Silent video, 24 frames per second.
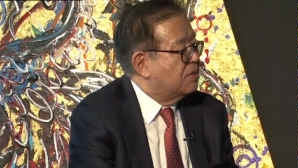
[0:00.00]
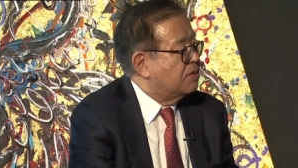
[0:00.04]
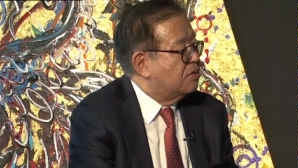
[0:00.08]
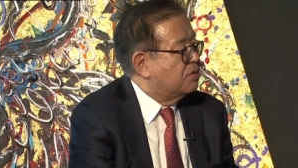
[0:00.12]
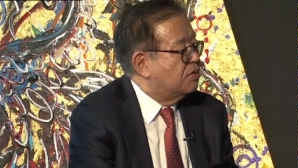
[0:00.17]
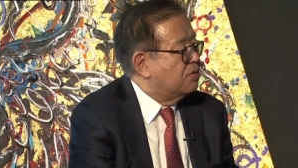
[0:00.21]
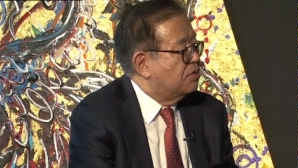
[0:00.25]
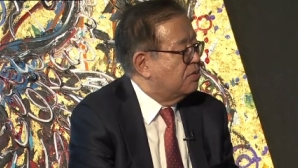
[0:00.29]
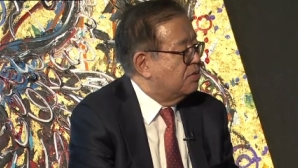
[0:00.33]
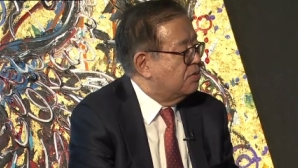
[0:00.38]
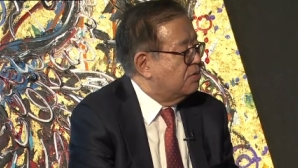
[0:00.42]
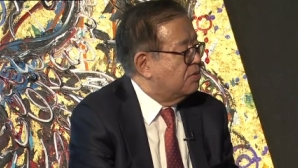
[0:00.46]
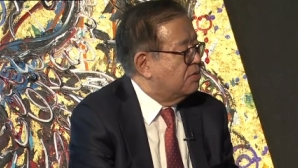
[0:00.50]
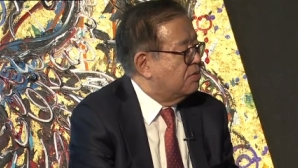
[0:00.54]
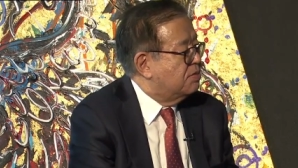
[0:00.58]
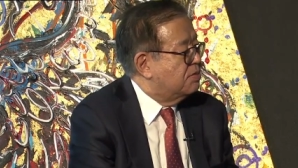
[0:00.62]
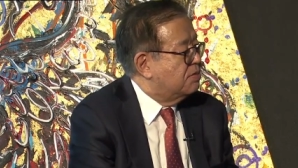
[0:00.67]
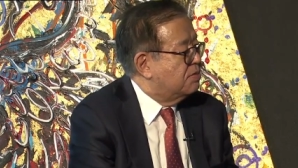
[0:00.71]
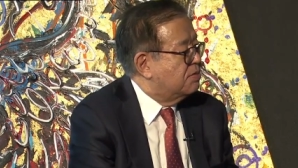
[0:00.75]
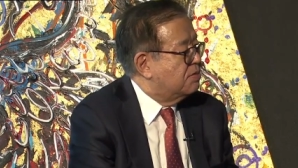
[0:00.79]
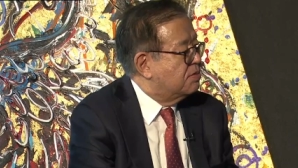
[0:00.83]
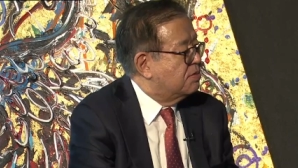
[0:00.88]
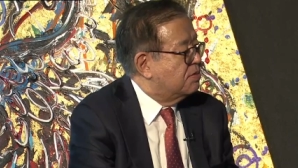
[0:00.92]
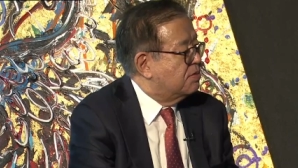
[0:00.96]
do
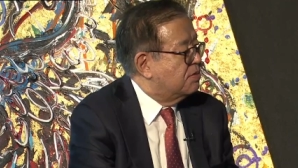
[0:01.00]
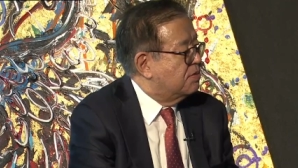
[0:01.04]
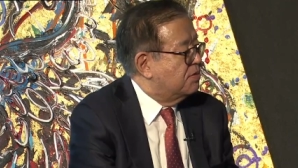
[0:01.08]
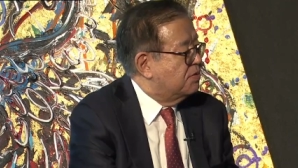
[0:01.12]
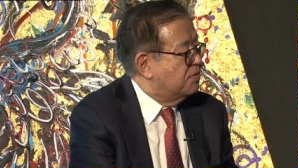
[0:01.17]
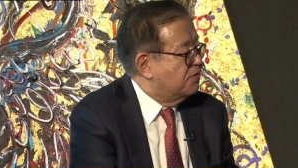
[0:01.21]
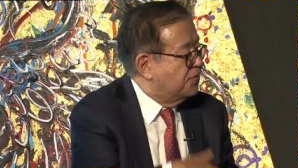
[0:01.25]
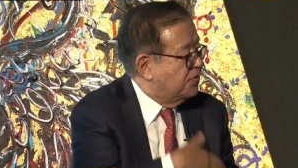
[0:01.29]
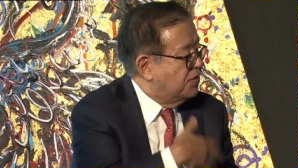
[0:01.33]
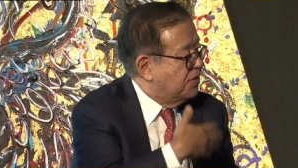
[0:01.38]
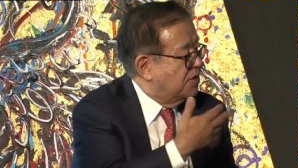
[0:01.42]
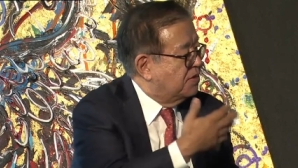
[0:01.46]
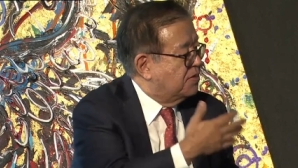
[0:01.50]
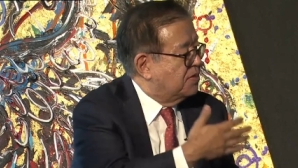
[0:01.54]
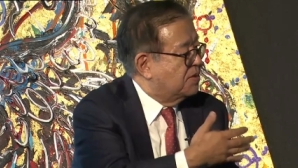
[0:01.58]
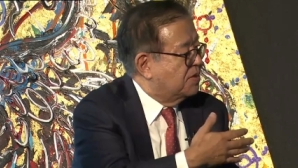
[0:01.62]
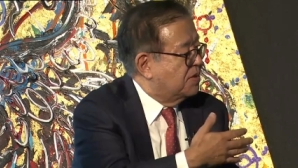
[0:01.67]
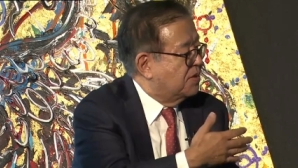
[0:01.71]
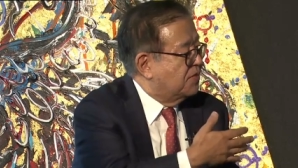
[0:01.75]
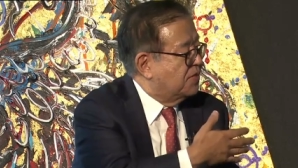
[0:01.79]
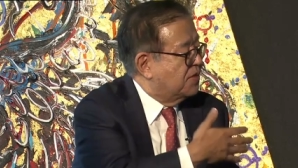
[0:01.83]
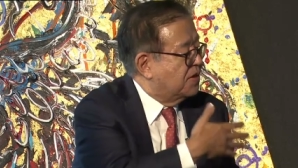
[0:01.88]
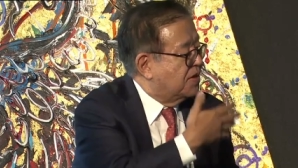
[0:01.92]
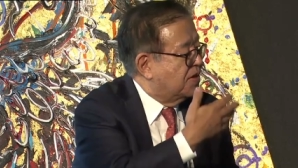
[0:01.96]
you feel
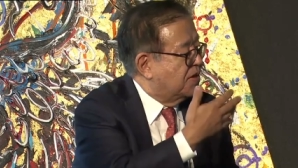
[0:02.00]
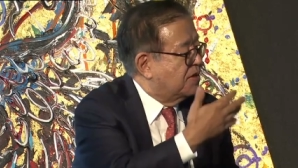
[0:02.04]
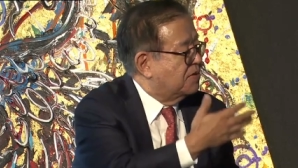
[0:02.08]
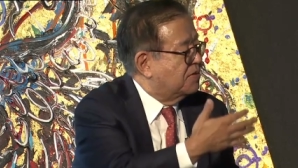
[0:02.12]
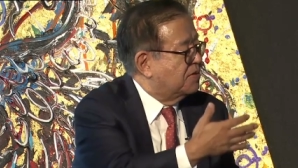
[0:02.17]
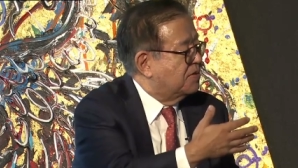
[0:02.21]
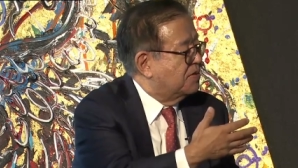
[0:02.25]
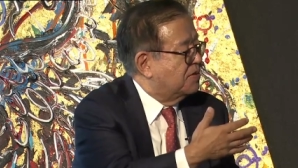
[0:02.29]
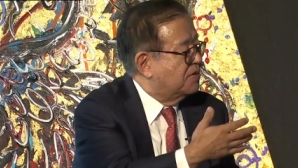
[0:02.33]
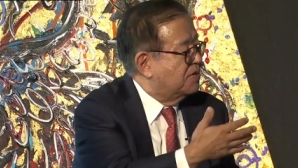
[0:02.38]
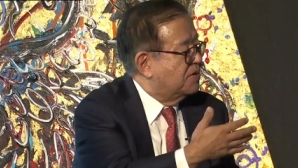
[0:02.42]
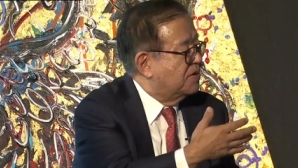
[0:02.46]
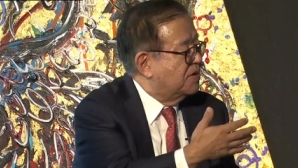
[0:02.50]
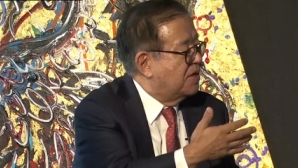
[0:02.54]
difficult,